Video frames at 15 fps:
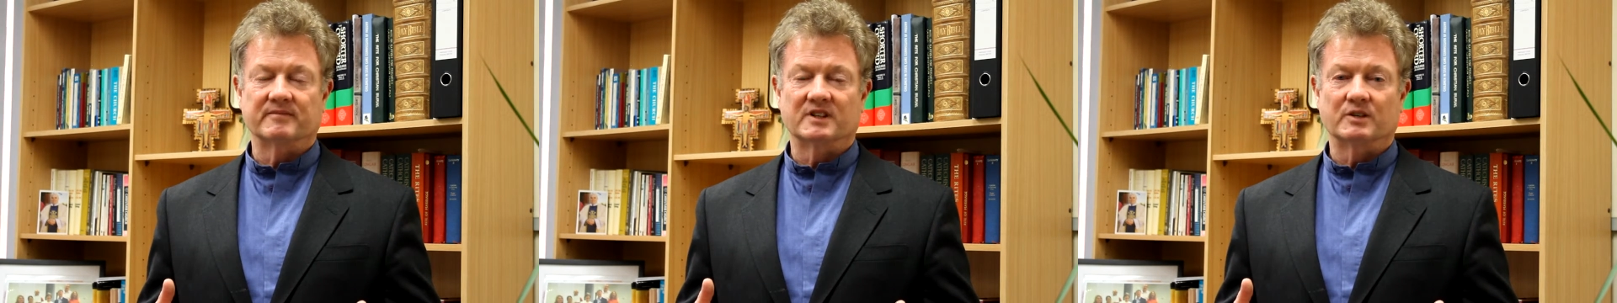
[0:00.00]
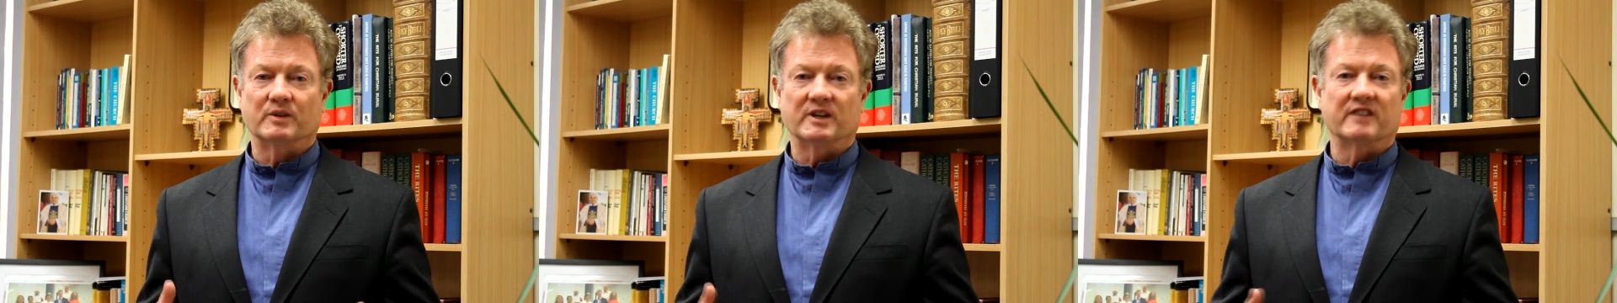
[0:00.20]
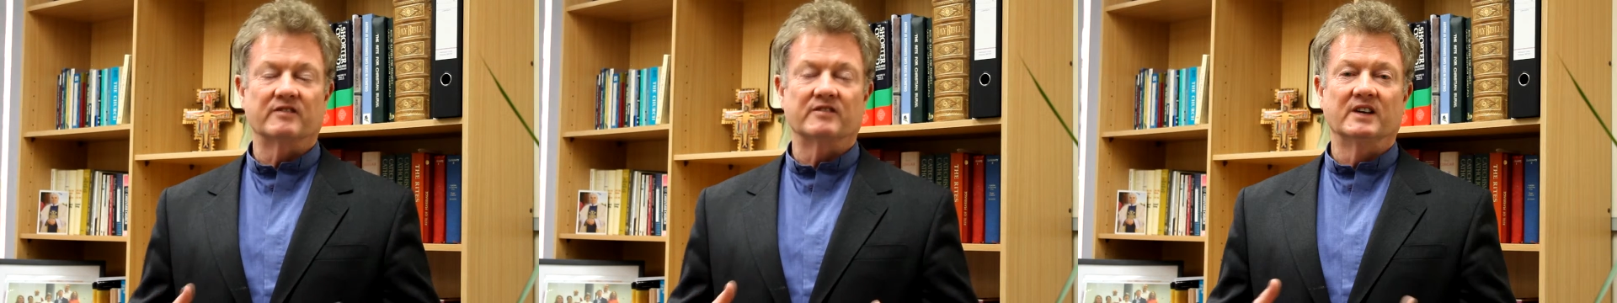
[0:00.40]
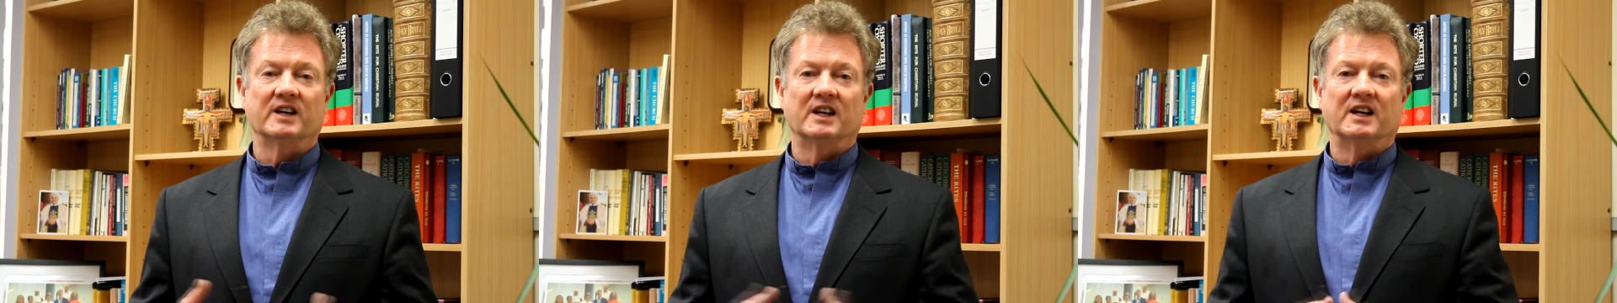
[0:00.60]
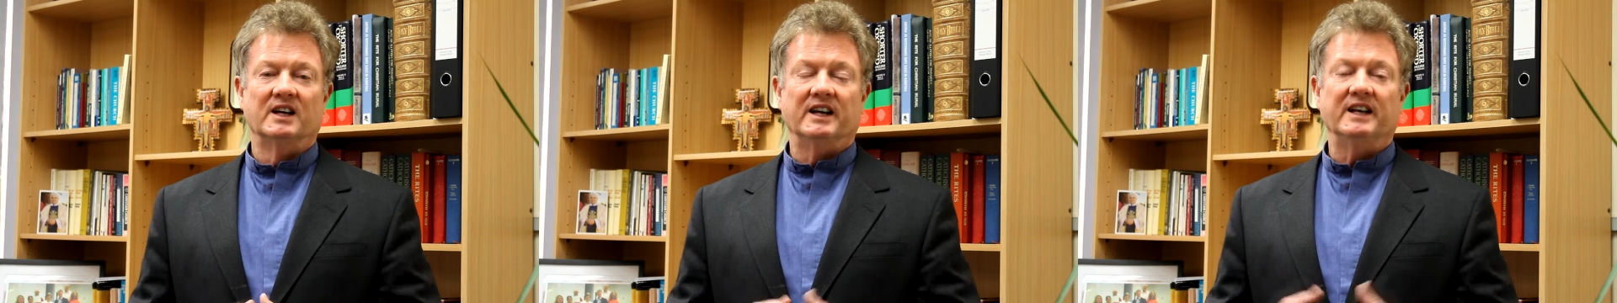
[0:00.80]
We have
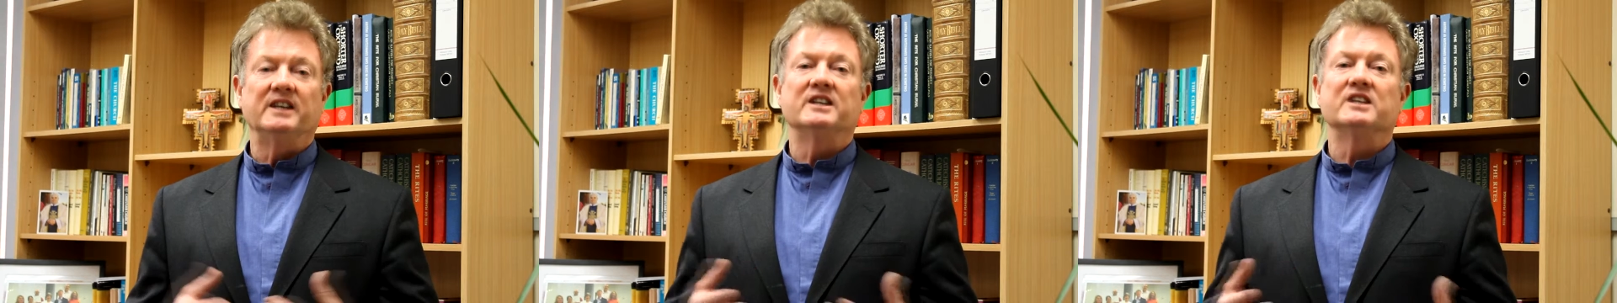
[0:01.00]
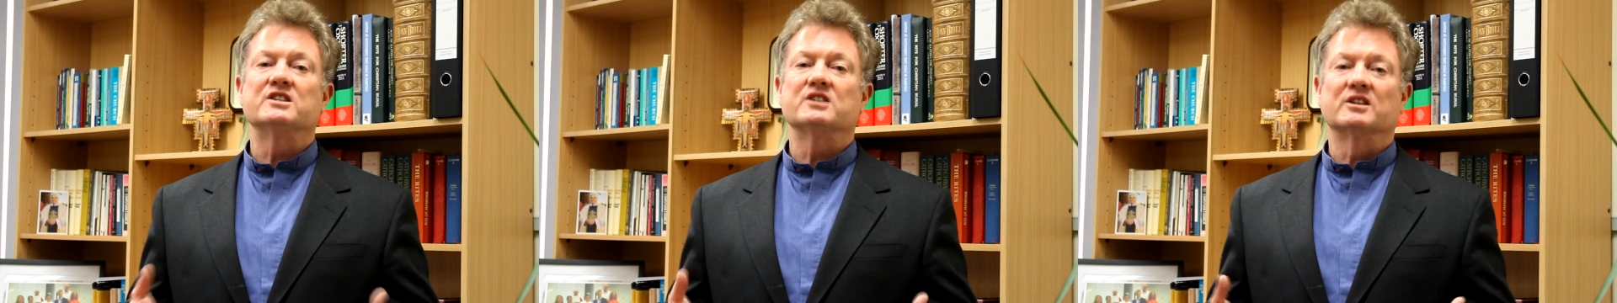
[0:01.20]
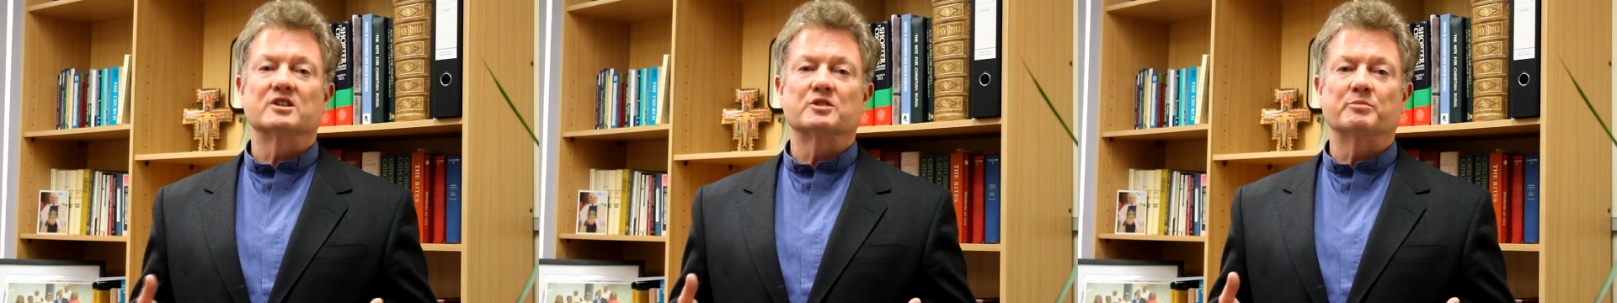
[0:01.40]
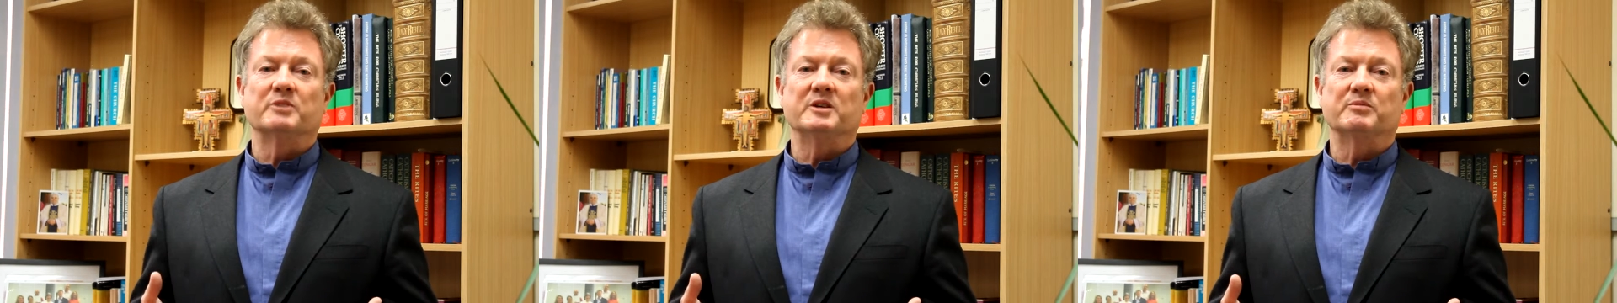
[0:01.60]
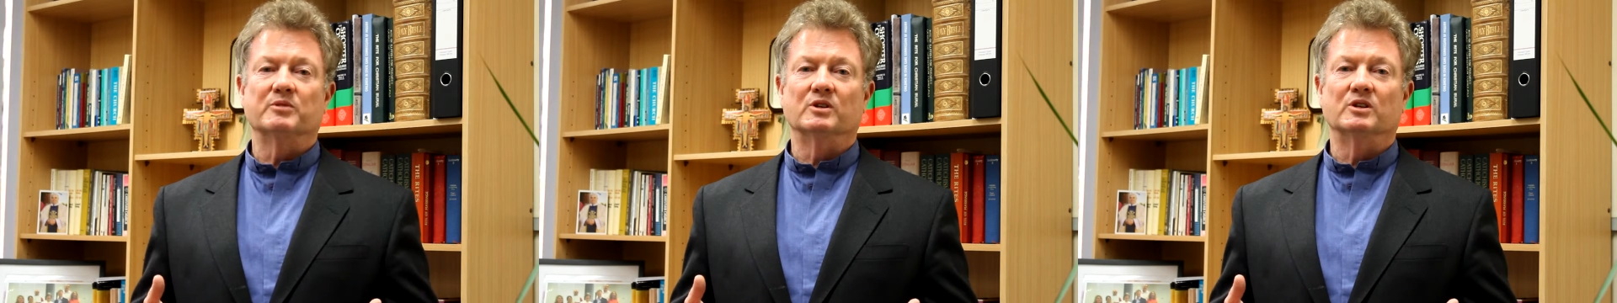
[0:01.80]
Indigenous
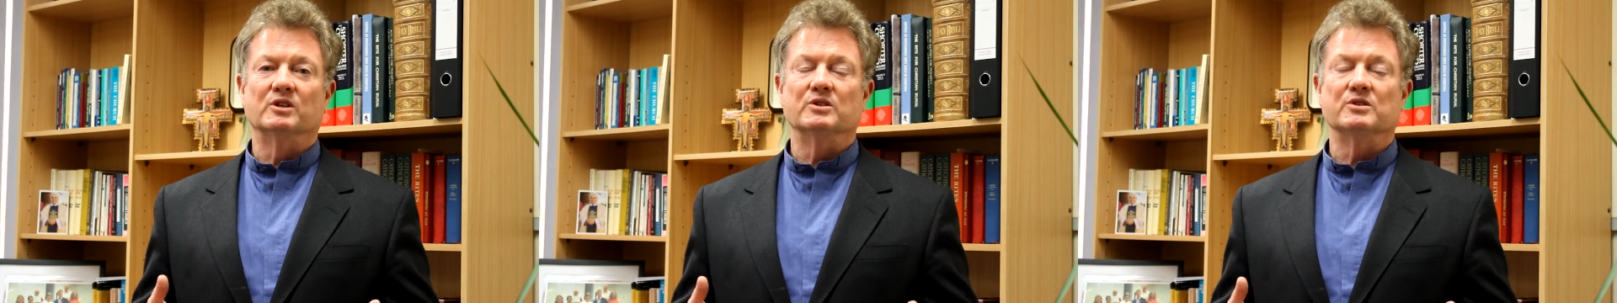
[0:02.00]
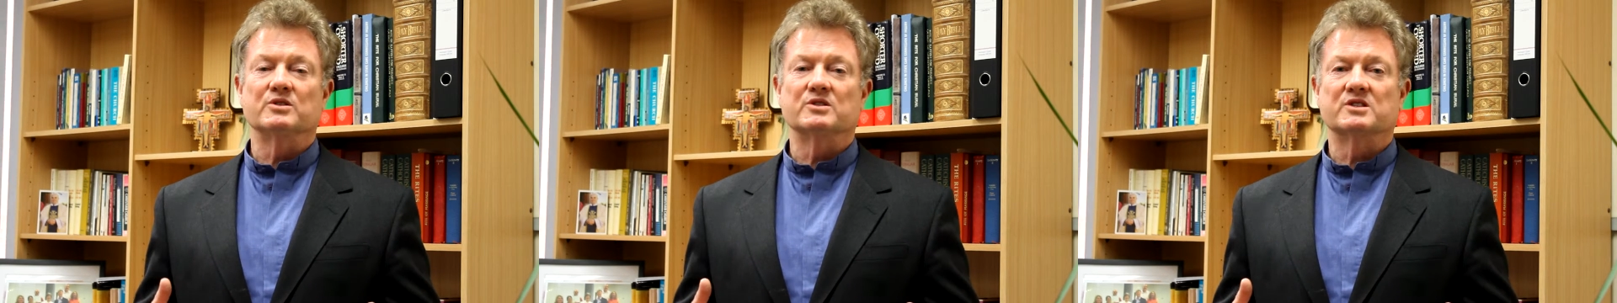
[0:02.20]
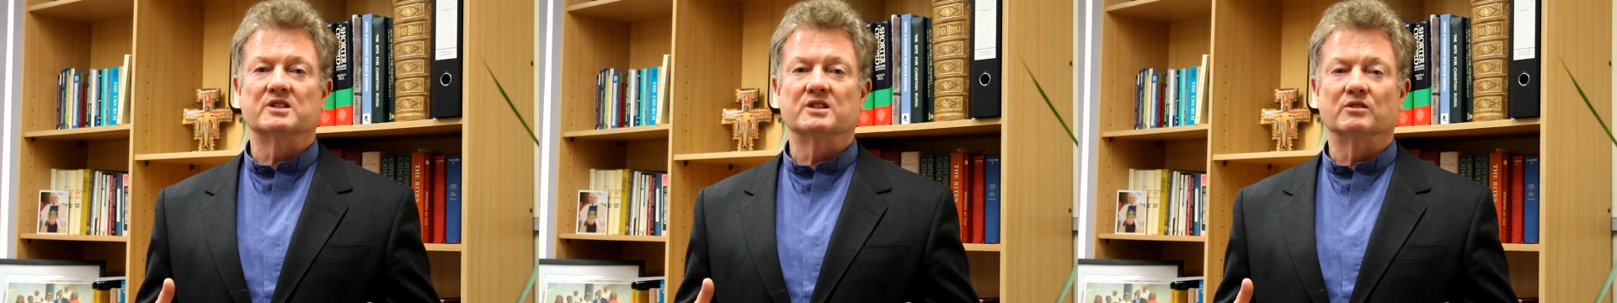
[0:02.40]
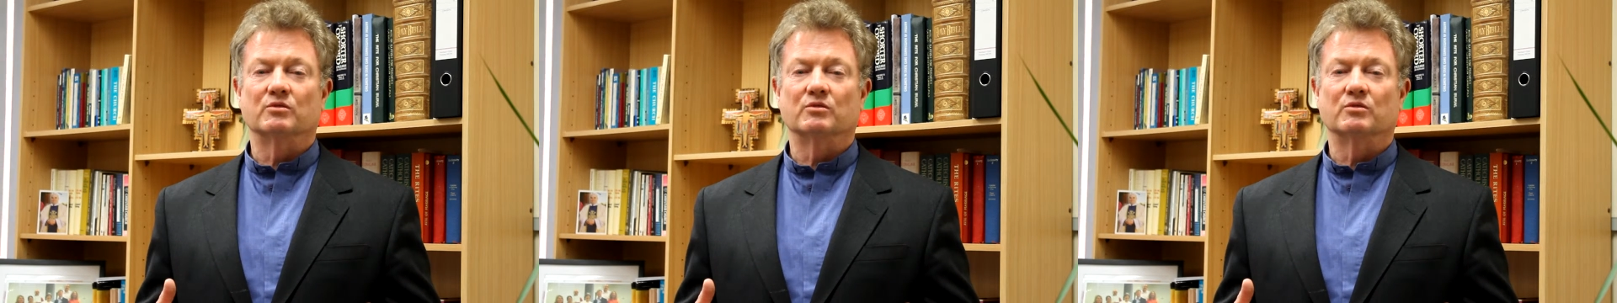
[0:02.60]
people whose